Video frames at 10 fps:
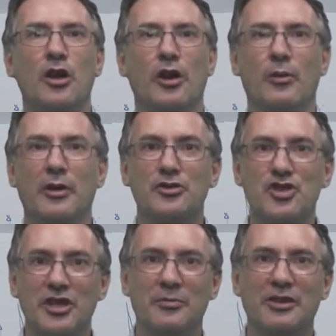around
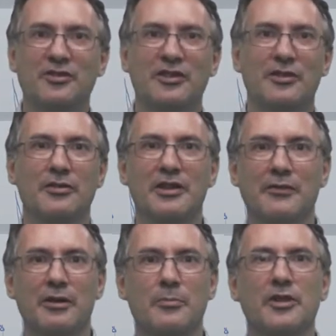genomics and the
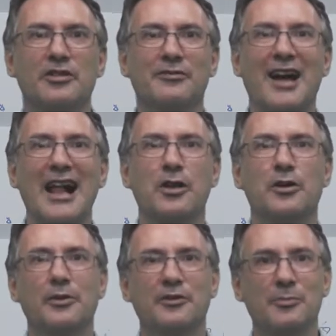development of
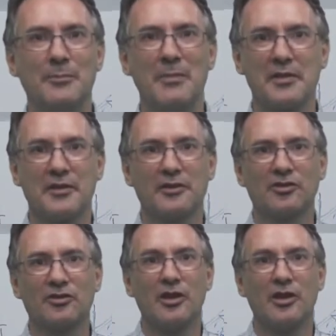algorithmic methods